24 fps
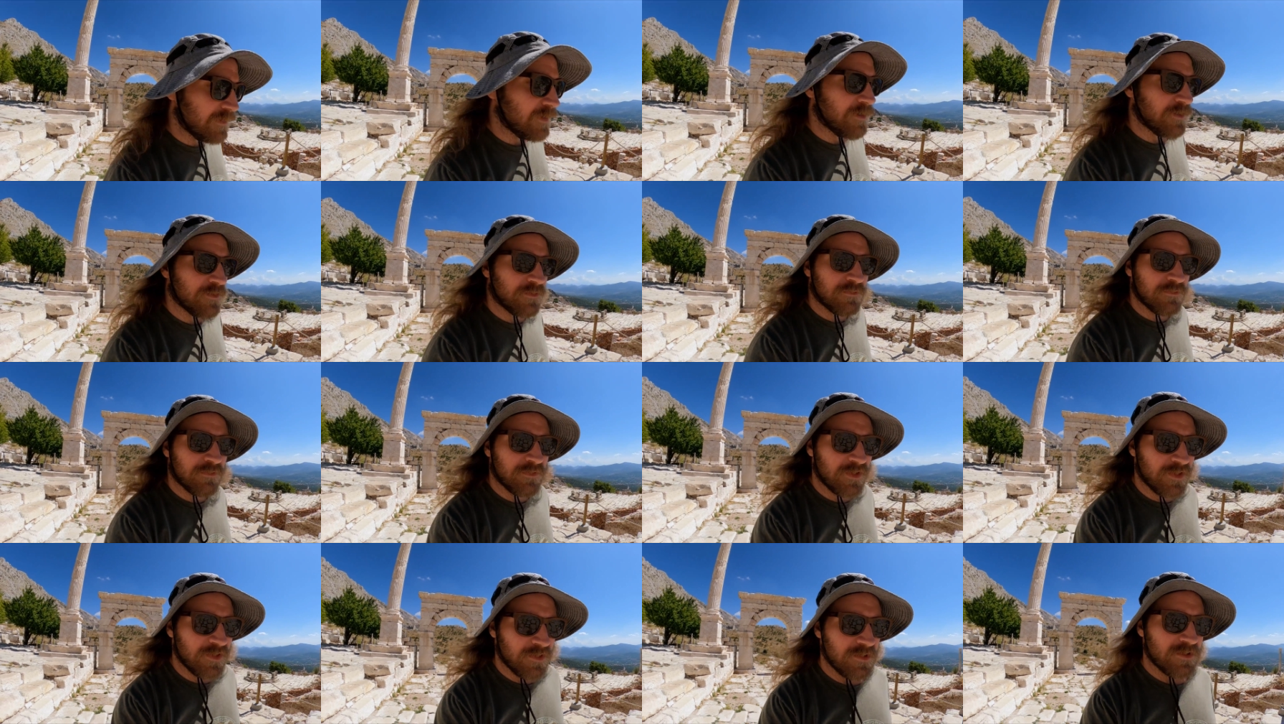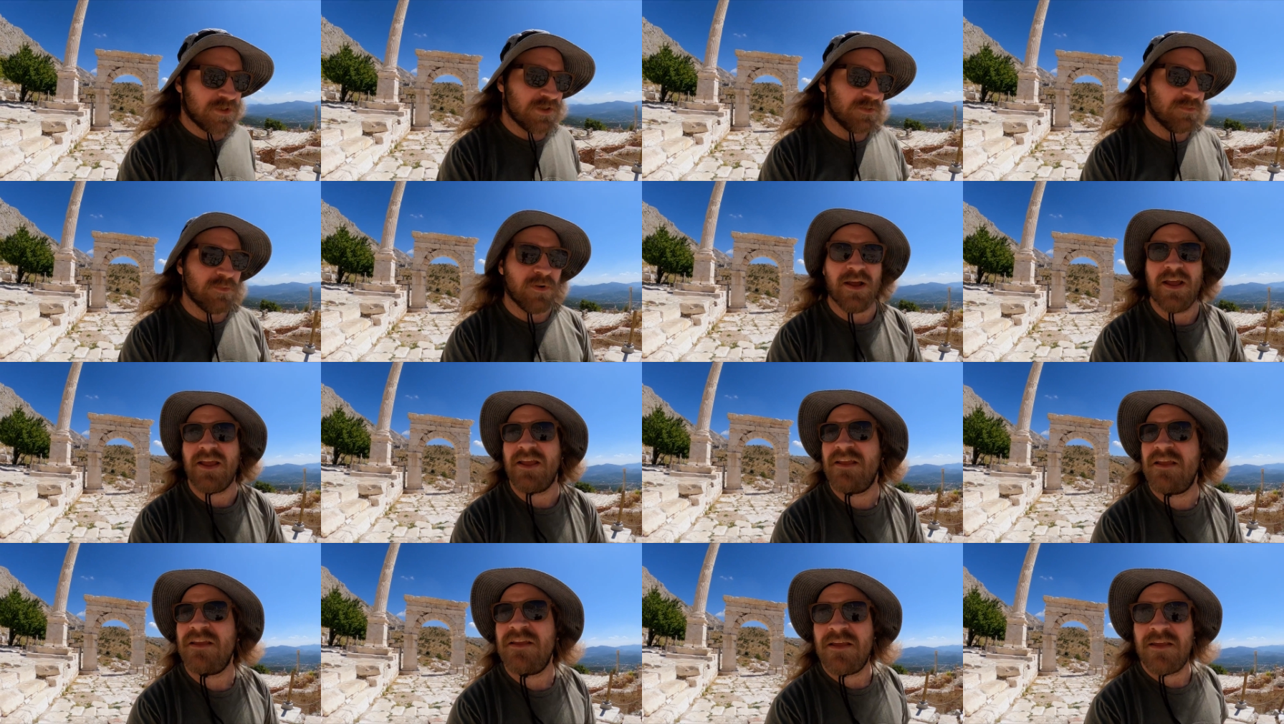there through the
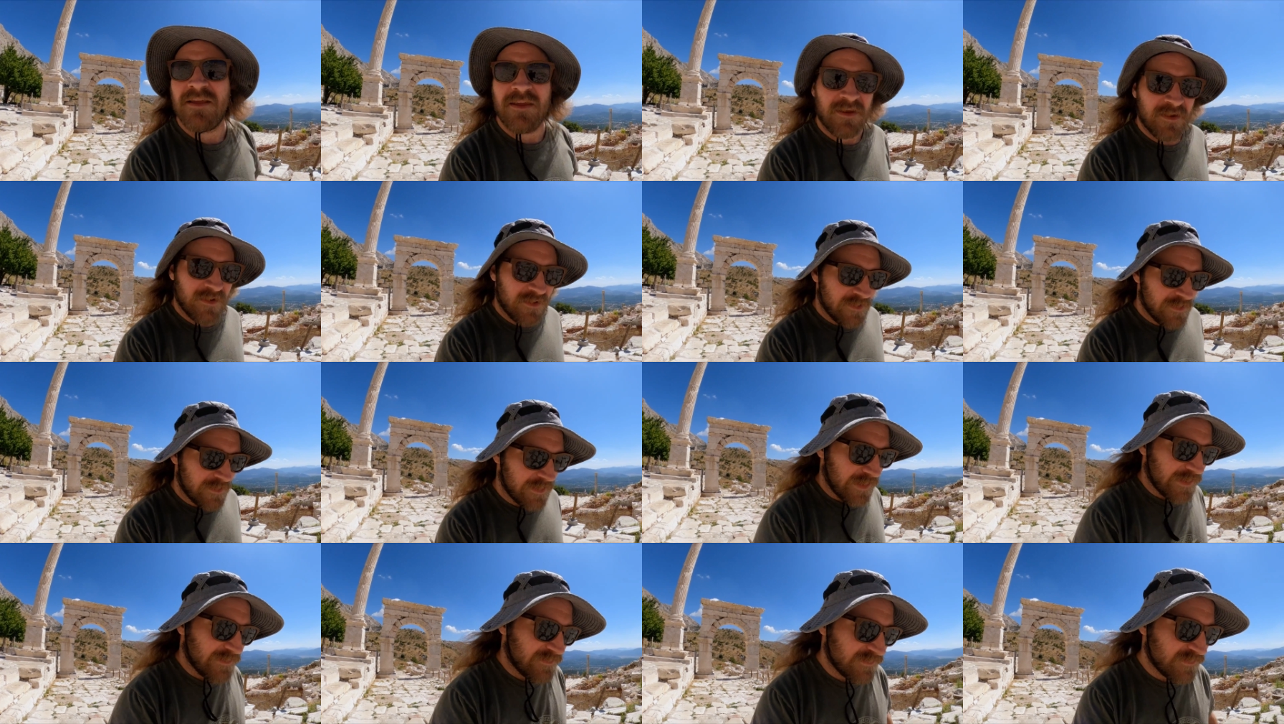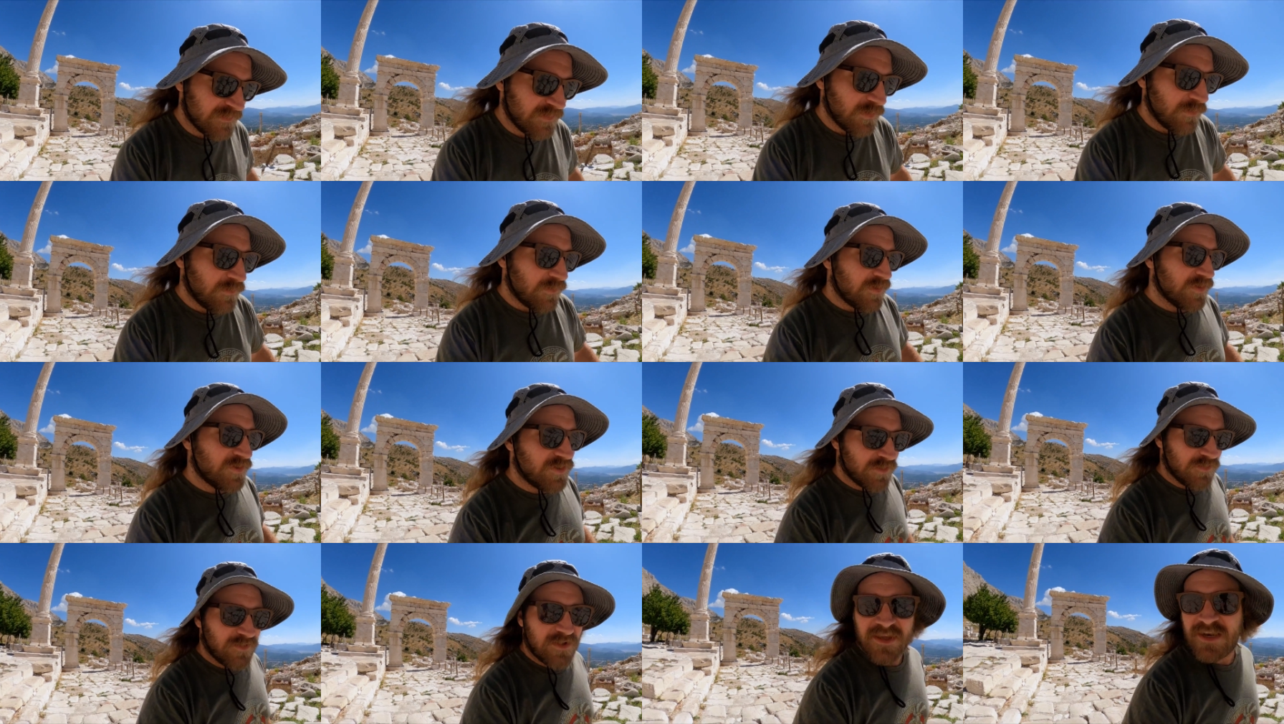archway. As soon
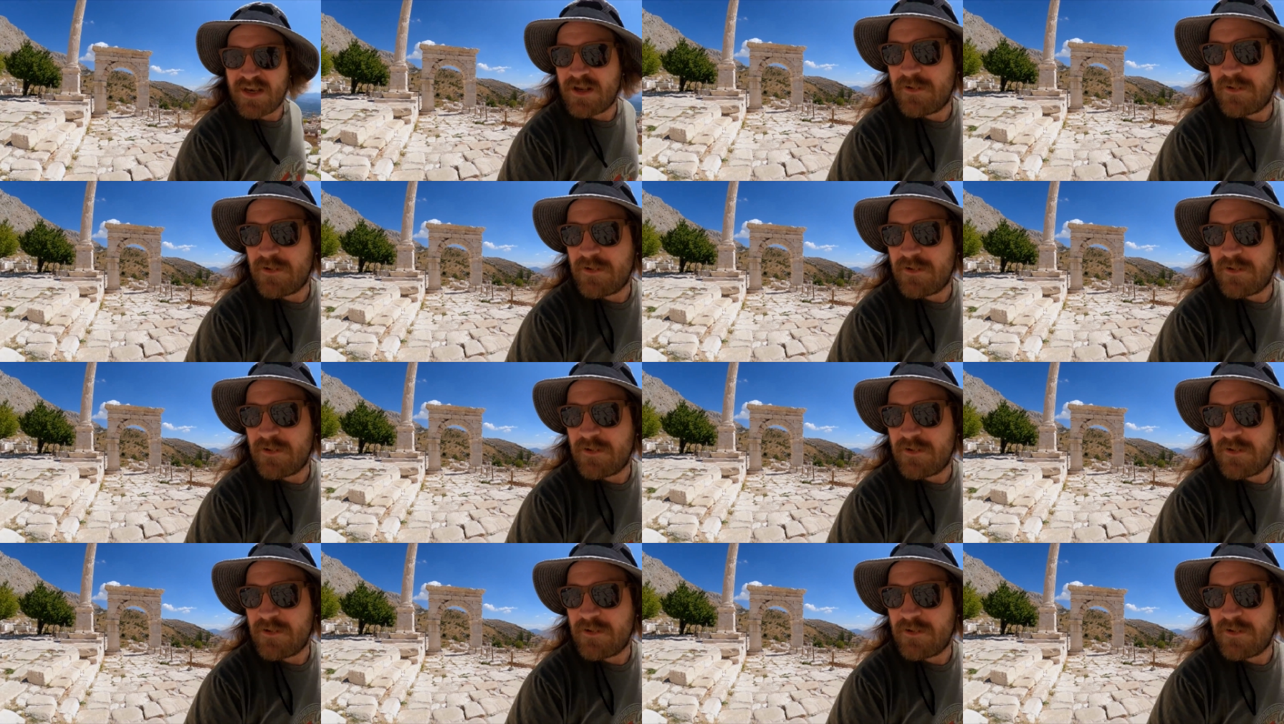as you get